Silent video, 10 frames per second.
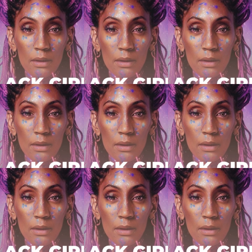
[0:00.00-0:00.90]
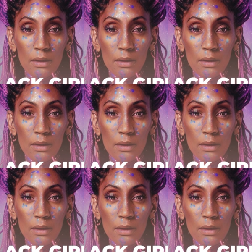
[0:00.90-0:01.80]

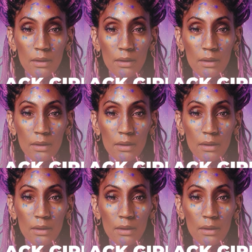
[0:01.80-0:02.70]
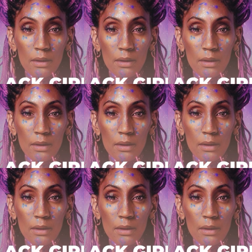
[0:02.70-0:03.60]

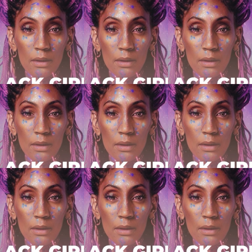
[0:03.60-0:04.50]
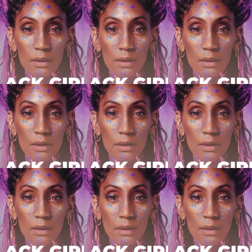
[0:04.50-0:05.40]
[no speech]